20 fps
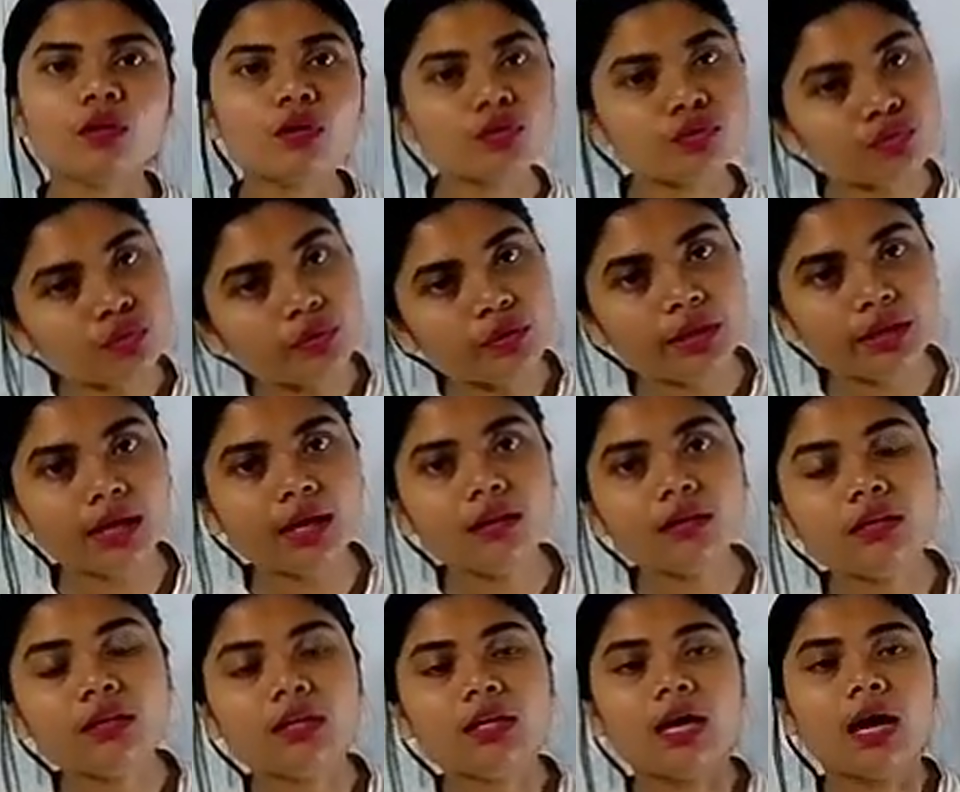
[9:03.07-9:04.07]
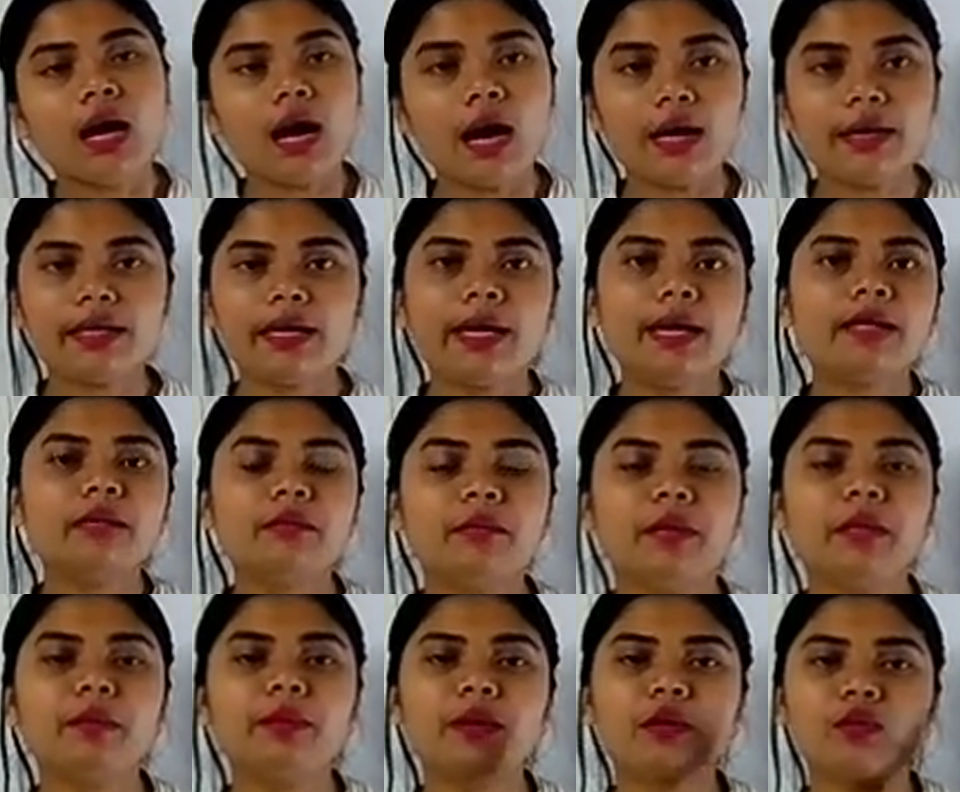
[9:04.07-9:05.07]
So yeah, I had
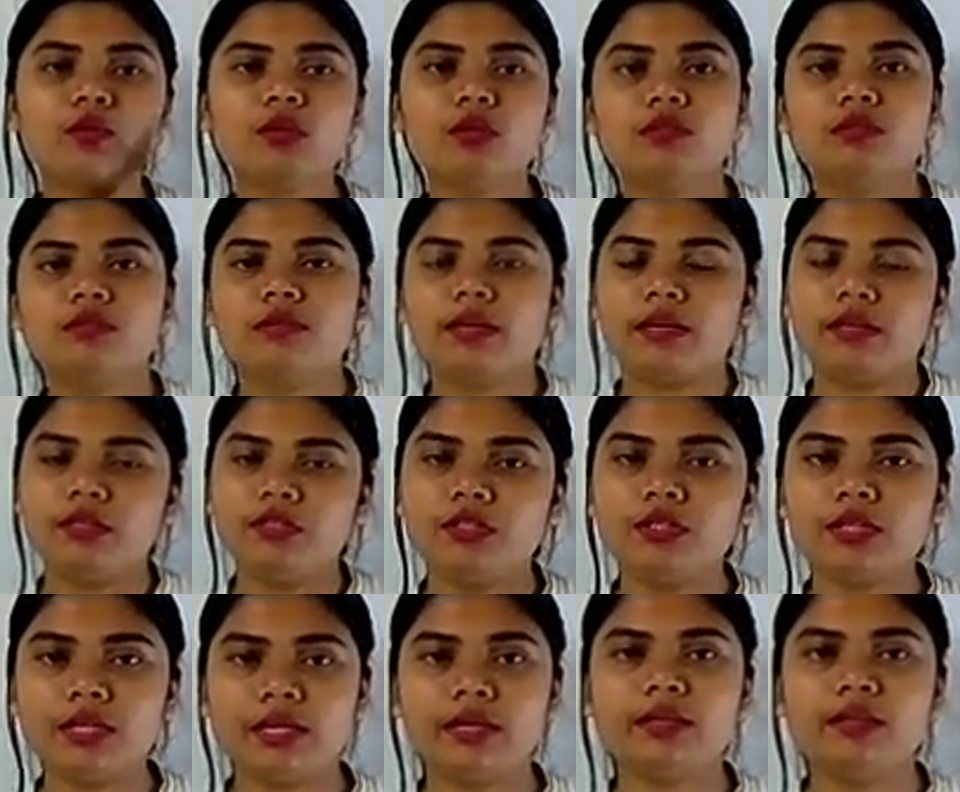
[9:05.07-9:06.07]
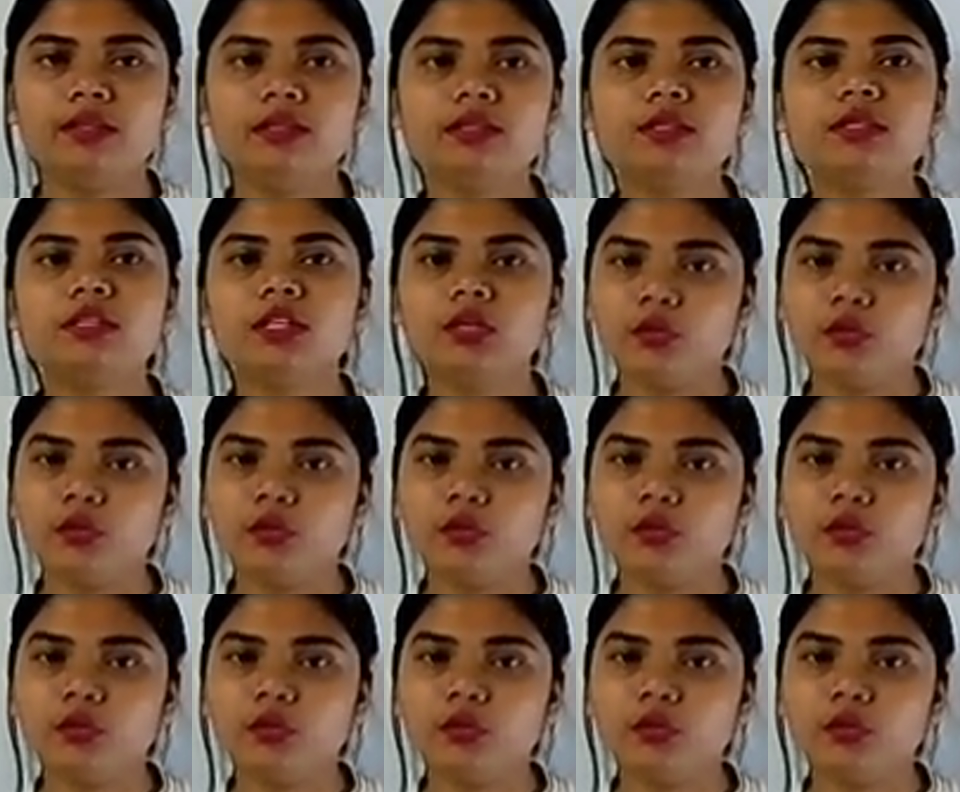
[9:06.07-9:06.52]
made my own strategy like this.